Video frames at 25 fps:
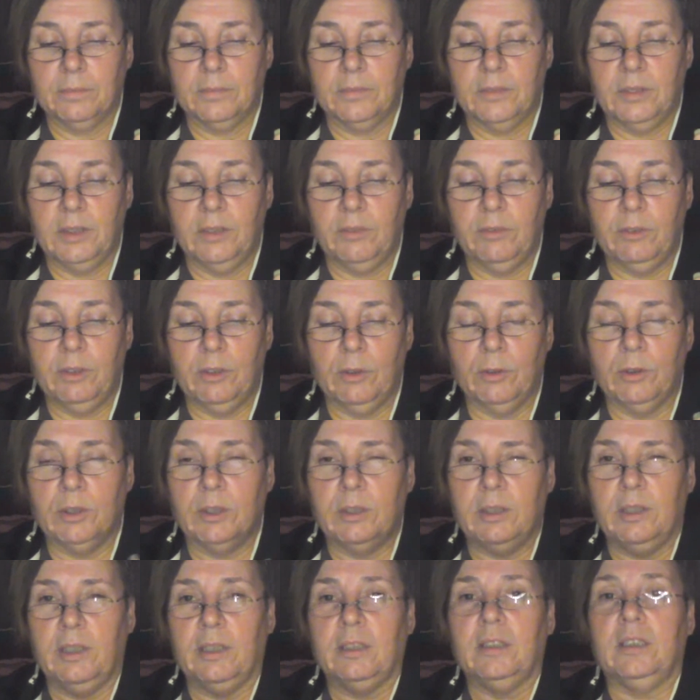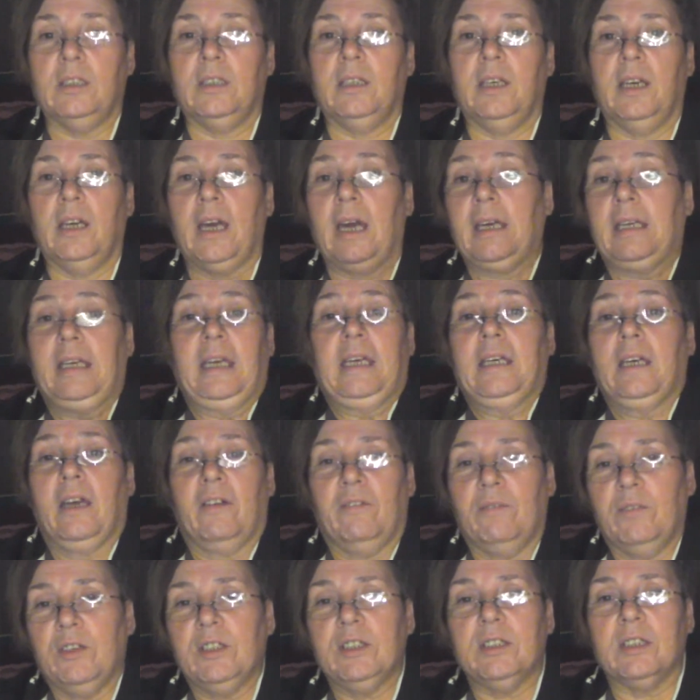Even though I
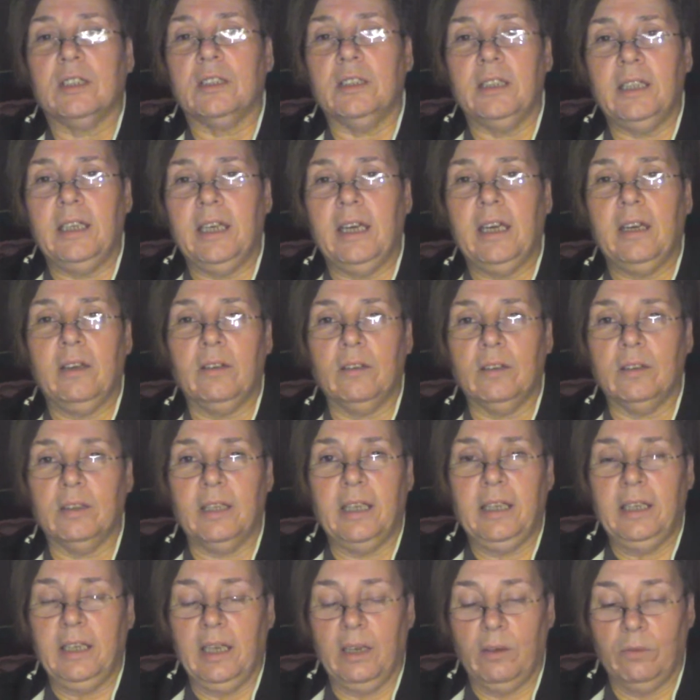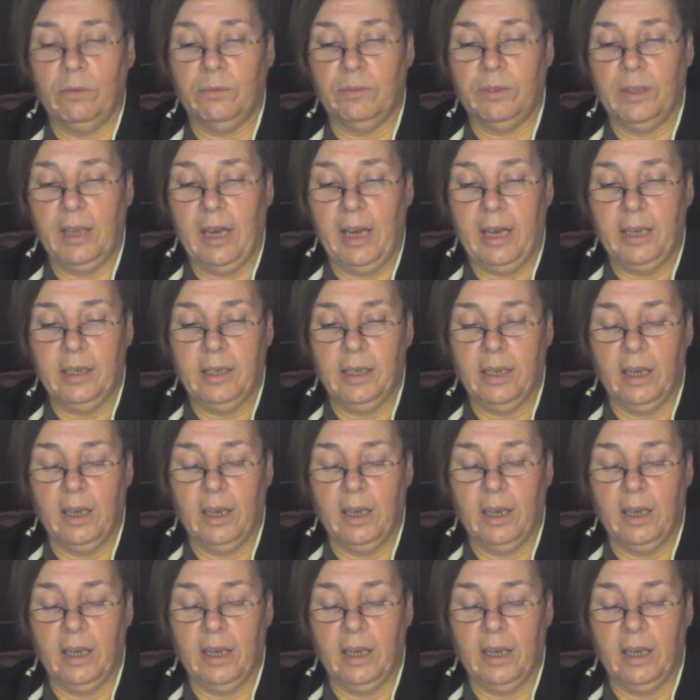physically can't lay down flat.